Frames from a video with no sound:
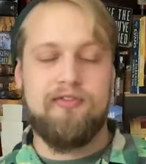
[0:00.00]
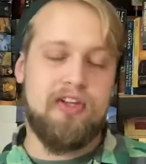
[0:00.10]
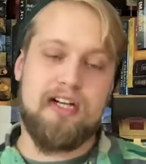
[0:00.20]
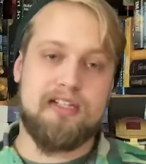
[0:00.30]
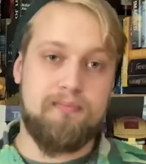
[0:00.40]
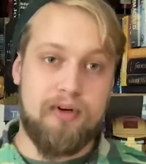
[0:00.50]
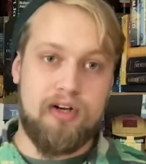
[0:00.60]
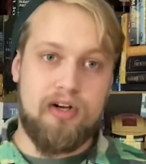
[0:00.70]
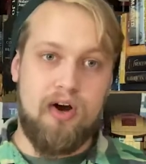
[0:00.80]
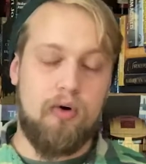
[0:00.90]
for the next
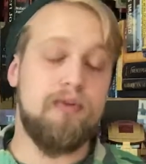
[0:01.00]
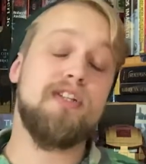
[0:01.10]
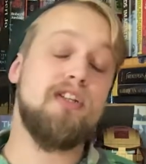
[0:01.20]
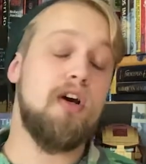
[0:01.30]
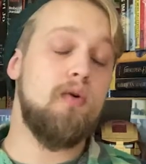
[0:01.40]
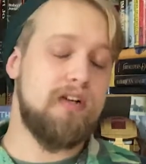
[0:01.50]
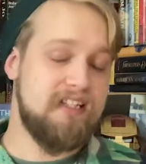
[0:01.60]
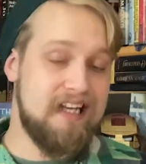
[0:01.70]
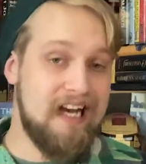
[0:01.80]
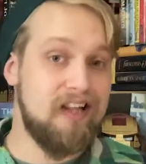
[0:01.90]
book only to know
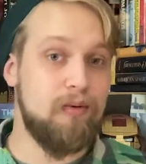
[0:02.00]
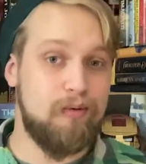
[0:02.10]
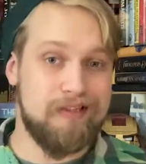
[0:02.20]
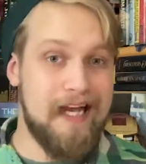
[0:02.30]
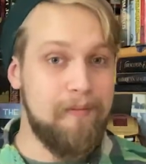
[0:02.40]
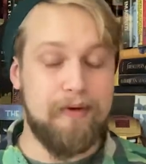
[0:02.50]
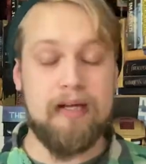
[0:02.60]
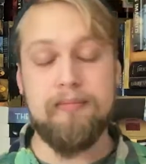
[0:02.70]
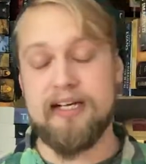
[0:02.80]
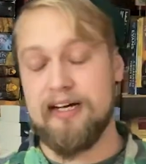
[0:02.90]
exactly what was
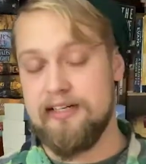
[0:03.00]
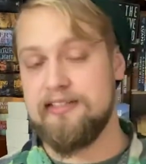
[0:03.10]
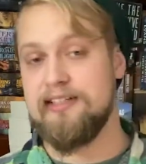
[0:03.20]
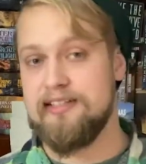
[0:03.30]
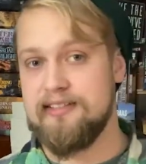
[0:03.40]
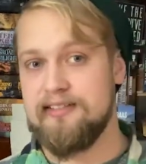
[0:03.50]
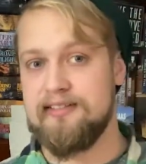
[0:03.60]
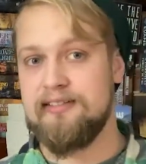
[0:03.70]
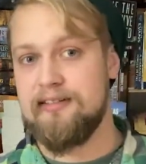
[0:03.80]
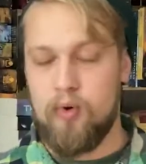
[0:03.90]
happening because it
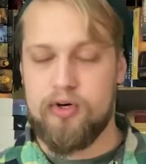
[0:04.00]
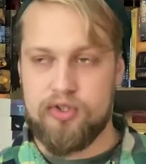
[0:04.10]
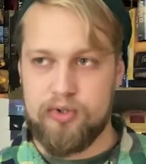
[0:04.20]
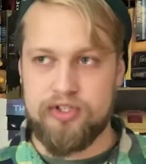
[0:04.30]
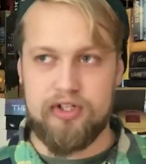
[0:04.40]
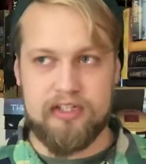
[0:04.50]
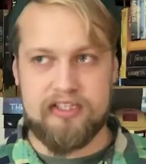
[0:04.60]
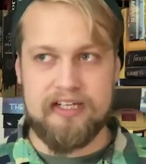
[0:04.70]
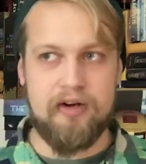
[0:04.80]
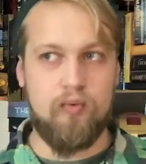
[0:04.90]
is, or to a certain
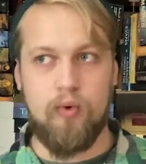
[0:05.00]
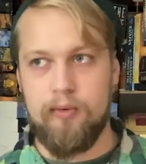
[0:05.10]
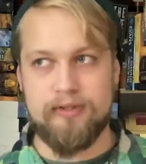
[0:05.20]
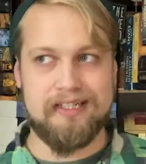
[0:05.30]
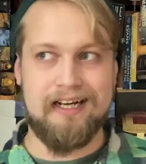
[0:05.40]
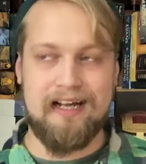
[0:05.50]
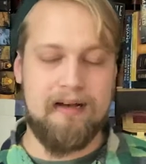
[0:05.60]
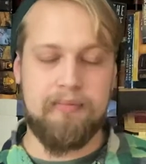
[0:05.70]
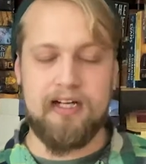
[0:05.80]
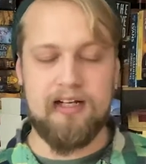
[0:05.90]
extent, what was kind of
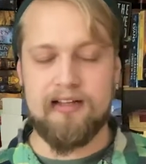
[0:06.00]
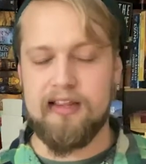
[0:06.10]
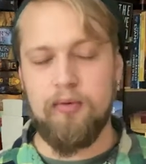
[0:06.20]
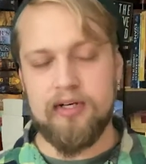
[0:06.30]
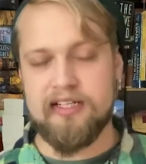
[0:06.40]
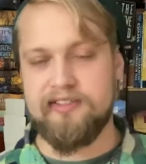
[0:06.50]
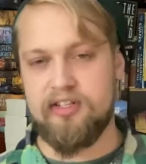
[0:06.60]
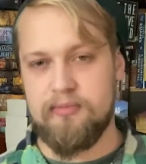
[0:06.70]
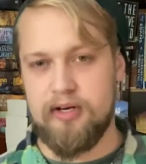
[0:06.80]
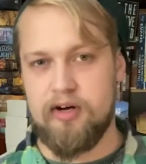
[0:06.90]
happening, they wouldn't
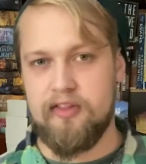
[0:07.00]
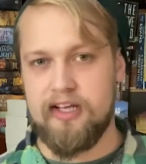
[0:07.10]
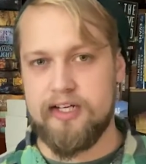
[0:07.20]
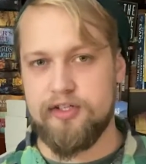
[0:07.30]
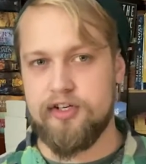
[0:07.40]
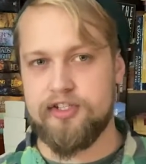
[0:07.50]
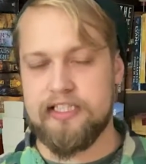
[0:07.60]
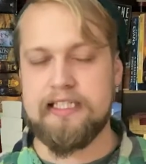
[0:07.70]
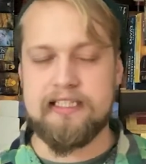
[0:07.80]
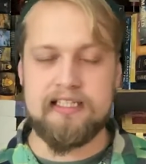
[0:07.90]
necessarily have been on the edge of their
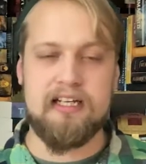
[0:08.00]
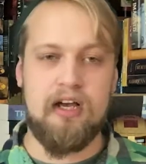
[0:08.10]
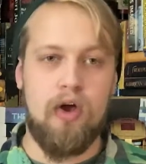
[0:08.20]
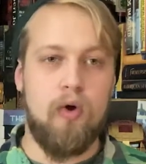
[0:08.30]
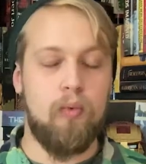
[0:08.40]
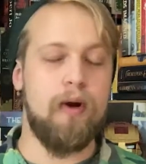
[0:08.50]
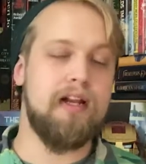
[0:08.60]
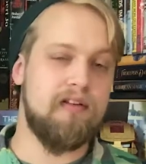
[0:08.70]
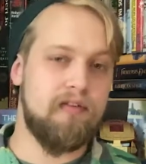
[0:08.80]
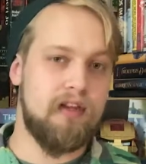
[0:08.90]
seats
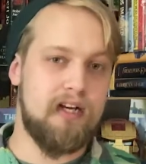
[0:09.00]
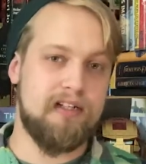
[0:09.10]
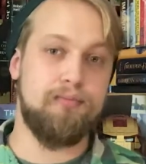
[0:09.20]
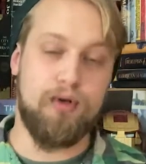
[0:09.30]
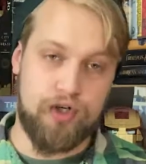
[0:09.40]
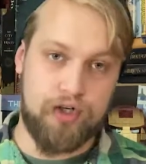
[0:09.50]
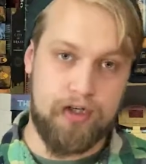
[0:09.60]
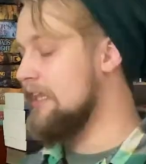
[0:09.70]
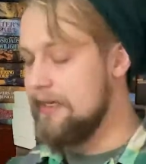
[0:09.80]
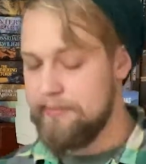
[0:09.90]
waiting for the next book.
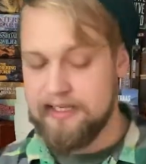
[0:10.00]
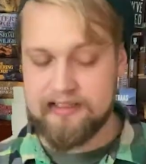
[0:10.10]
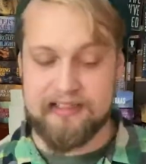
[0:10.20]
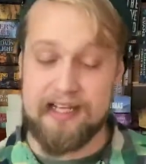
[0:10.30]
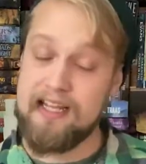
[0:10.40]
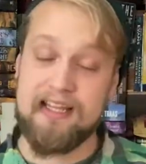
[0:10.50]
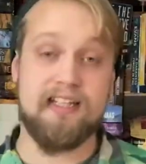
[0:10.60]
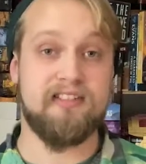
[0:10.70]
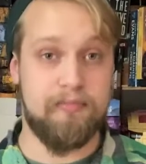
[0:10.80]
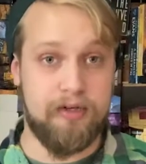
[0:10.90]
That being said, I think
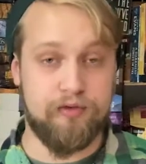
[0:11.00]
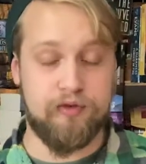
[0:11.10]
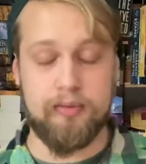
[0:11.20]
it's a beautiful